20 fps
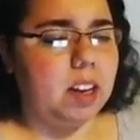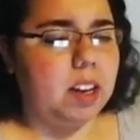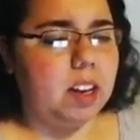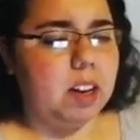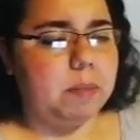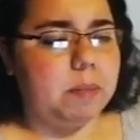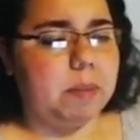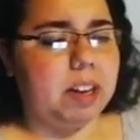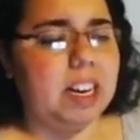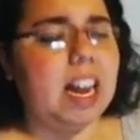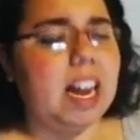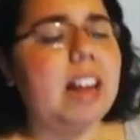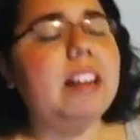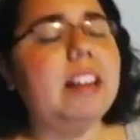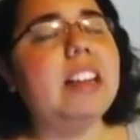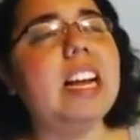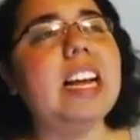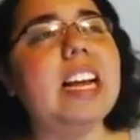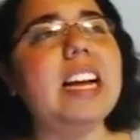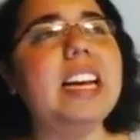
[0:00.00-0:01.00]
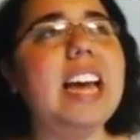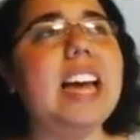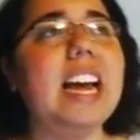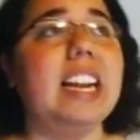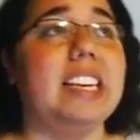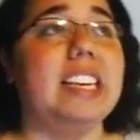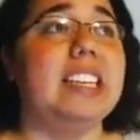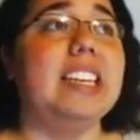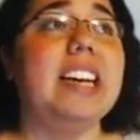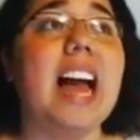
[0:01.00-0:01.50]
But
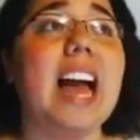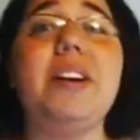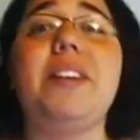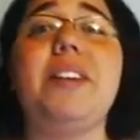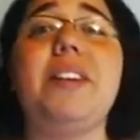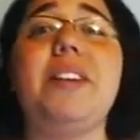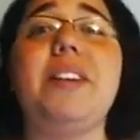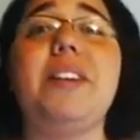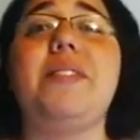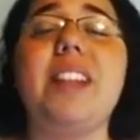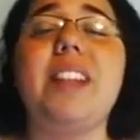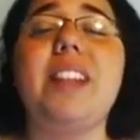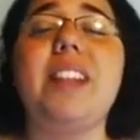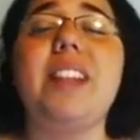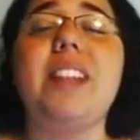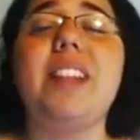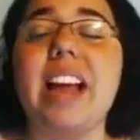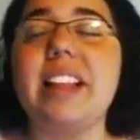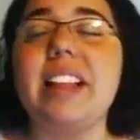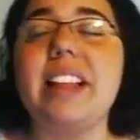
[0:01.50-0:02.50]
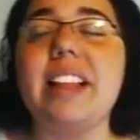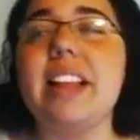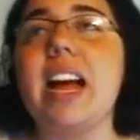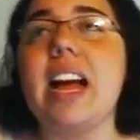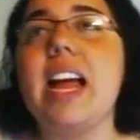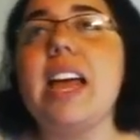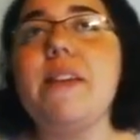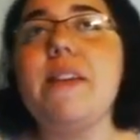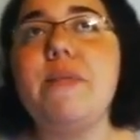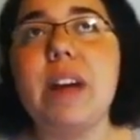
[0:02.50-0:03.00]
I want to fly.
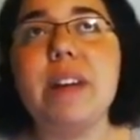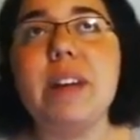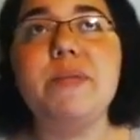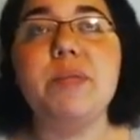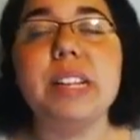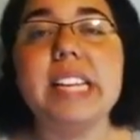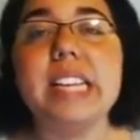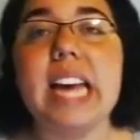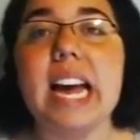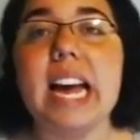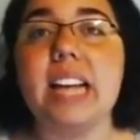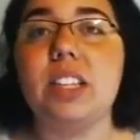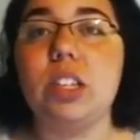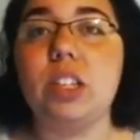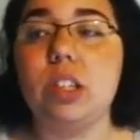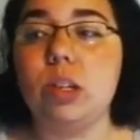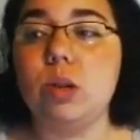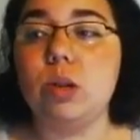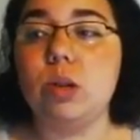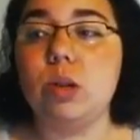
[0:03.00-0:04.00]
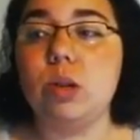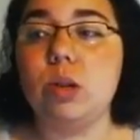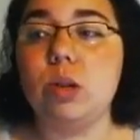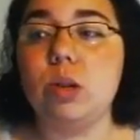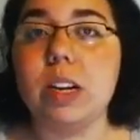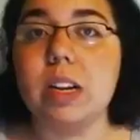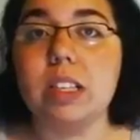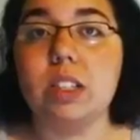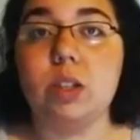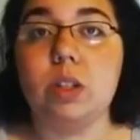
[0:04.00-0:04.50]
If I really had to choose
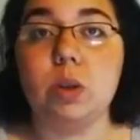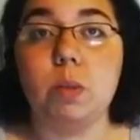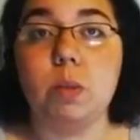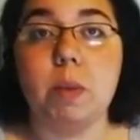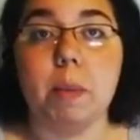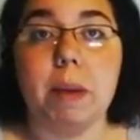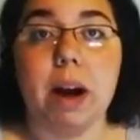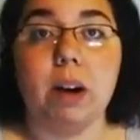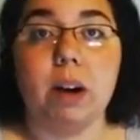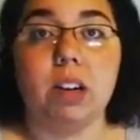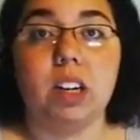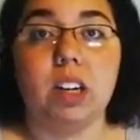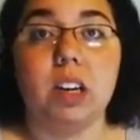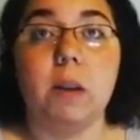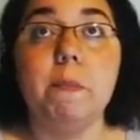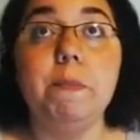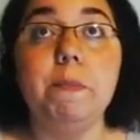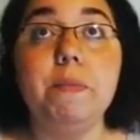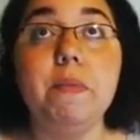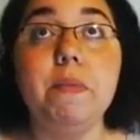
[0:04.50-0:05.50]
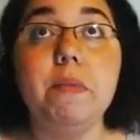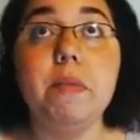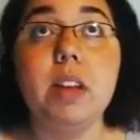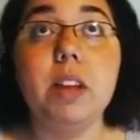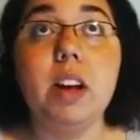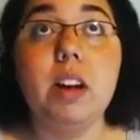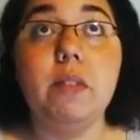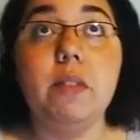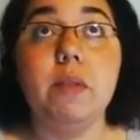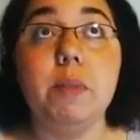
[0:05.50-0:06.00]
one superpower,
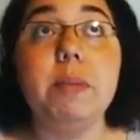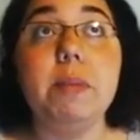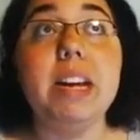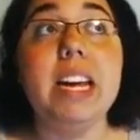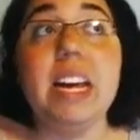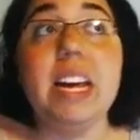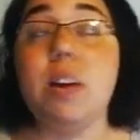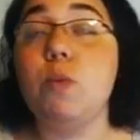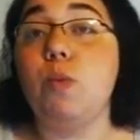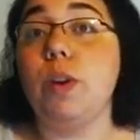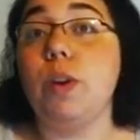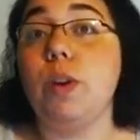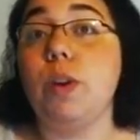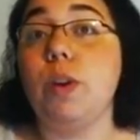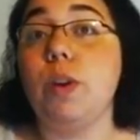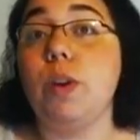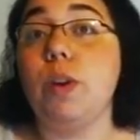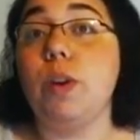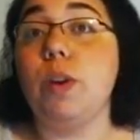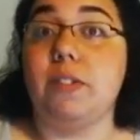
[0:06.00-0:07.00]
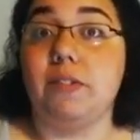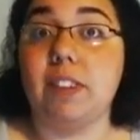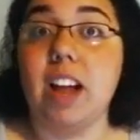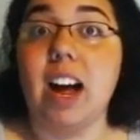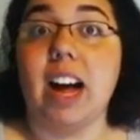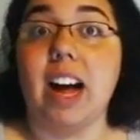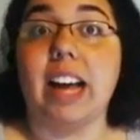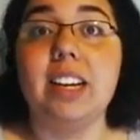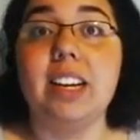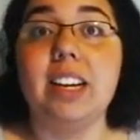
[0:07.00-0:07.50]
for me, it would be to
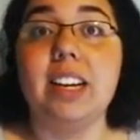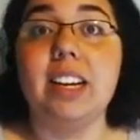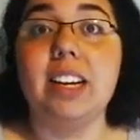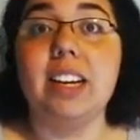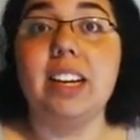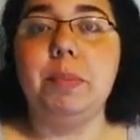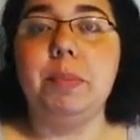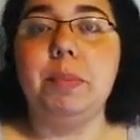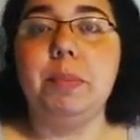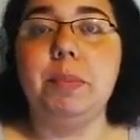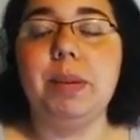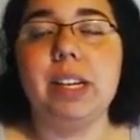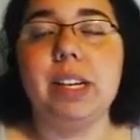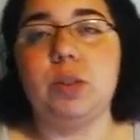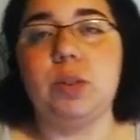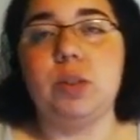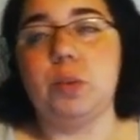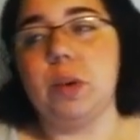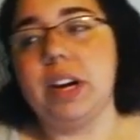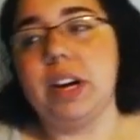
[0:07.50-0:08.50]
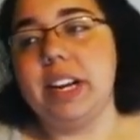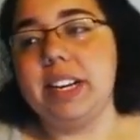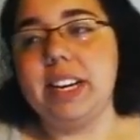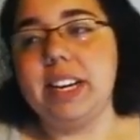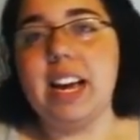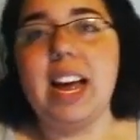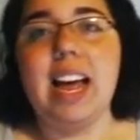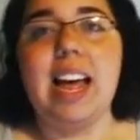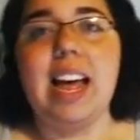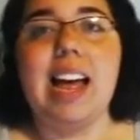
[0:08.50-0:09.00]
fly. Because one,
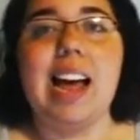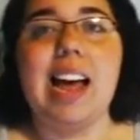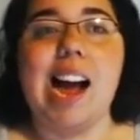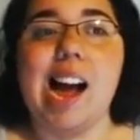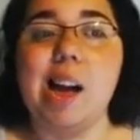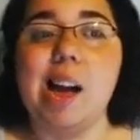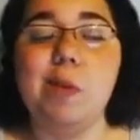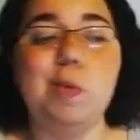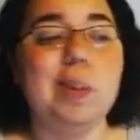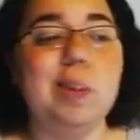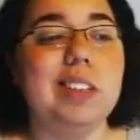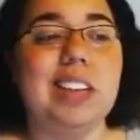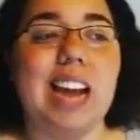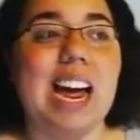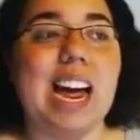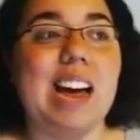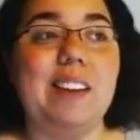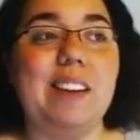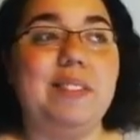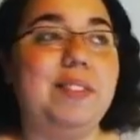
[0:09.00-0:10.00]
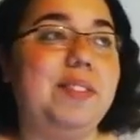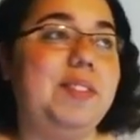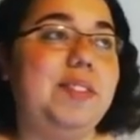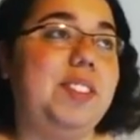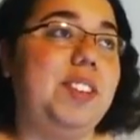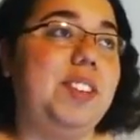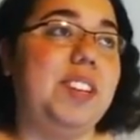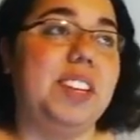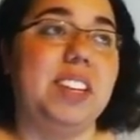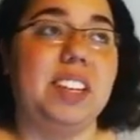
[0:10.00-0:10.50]
I wouldn't have
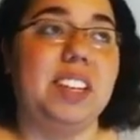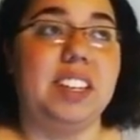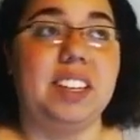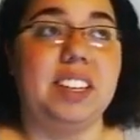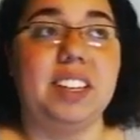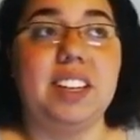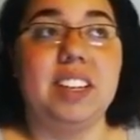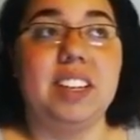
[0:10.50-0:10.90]
to,